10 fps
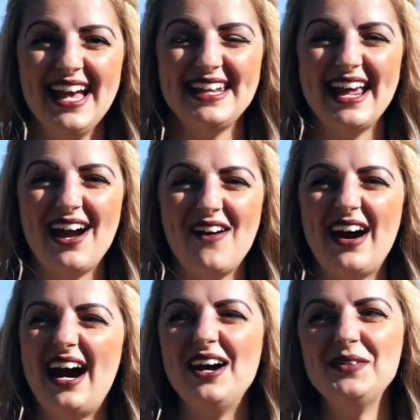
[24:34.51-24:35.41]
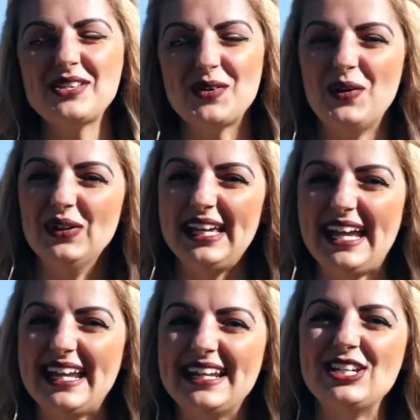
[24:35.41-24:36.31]
Now, I was all
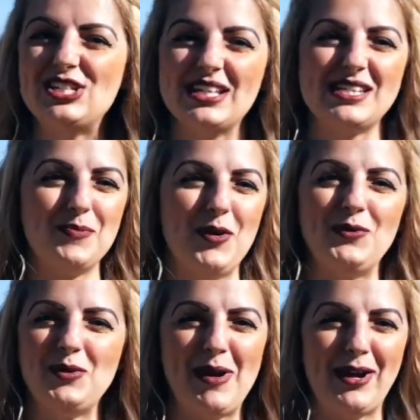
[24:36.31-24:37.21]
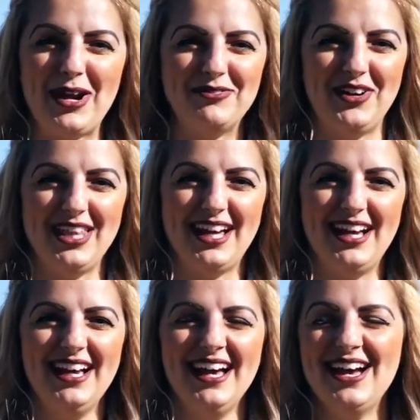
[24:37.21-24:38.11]
in just to bond with my
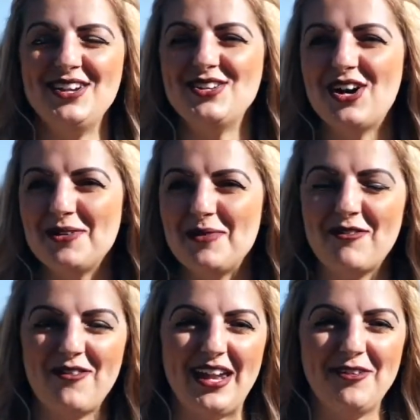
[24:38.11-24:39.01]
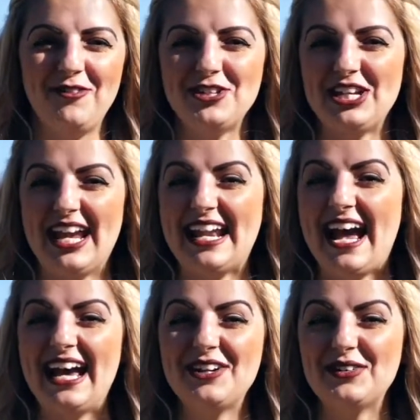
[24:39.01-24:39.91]
grandfather, not a big fan of fishing and
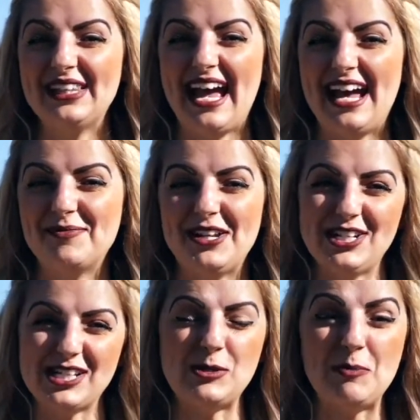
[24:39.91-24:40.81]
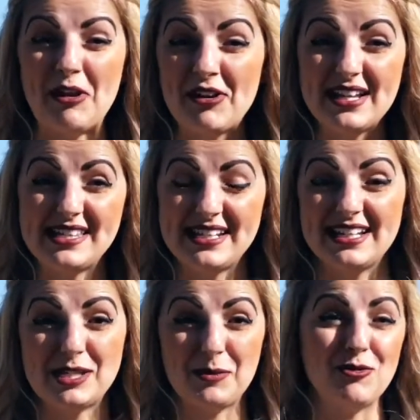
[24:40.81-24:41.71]
hadn't really had much experience in
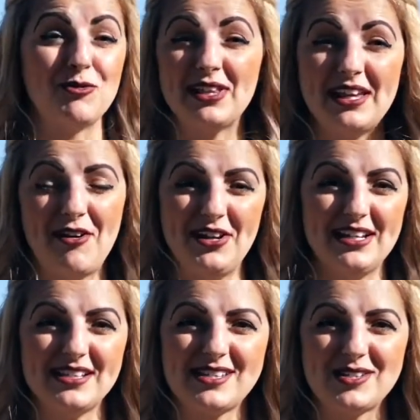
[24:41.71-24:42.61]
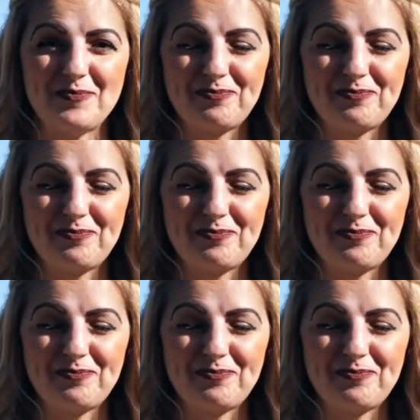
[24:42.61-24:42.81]
it, to be really honest.